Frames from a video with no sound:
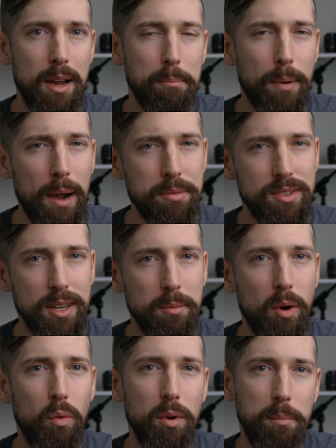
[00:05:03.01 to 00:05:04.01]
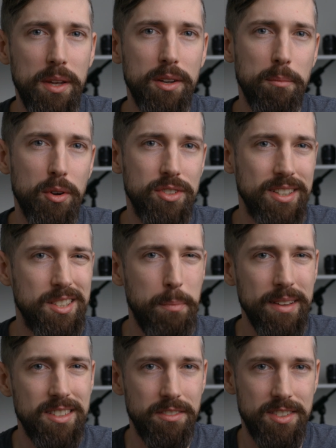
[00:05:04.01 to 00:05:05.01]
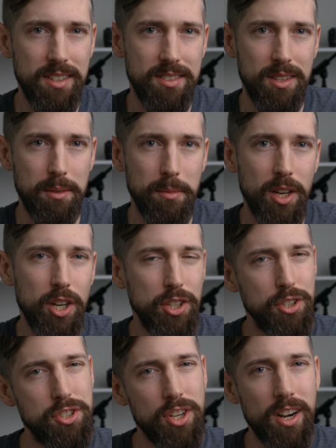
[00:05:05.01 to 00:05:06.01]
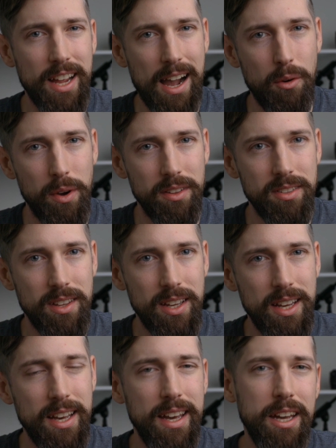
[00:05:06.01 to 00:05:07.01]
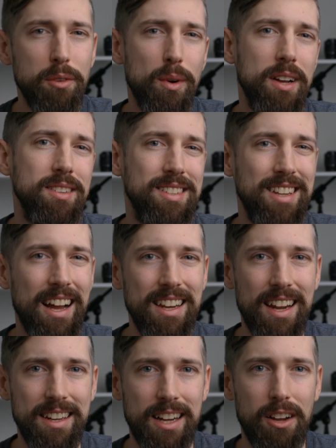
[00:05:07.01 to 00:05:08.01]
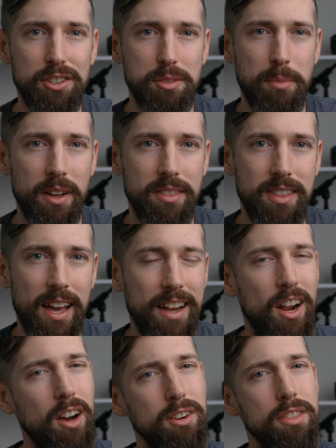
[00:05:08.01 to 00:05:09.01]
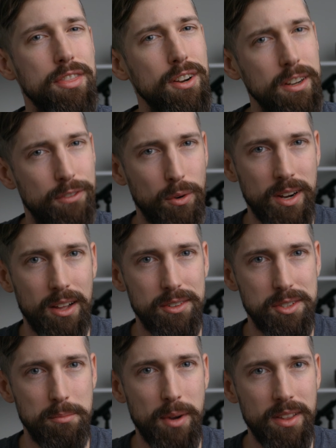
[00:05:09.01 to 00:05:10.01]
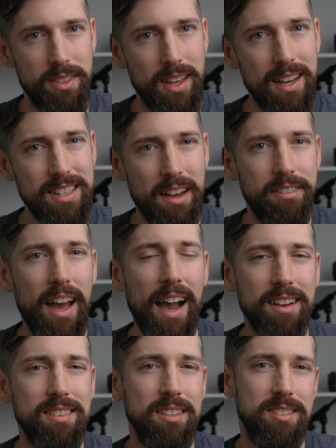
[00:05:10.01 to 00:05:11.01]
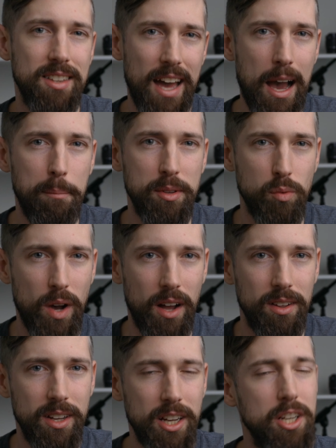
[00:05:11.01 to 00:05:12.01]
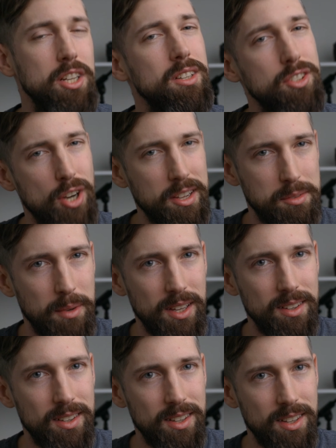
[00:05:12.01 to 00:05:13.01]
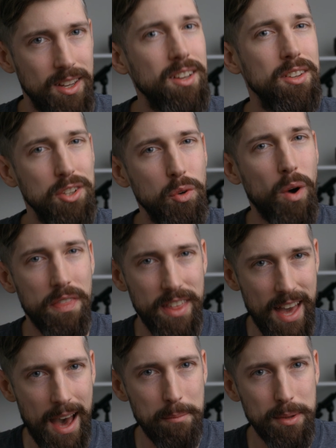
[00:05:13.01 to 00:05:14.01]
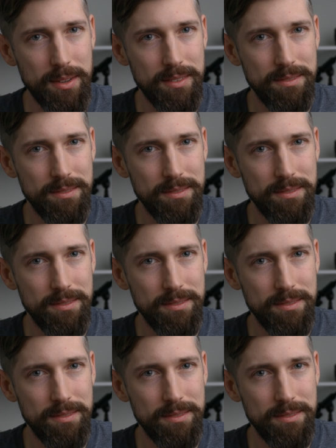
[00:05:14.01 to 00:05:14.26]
PropStream will be your most expensive system you're starting out with. It runs $99 a month and $134 a month to have access to the app as well. Trust me, you want the app.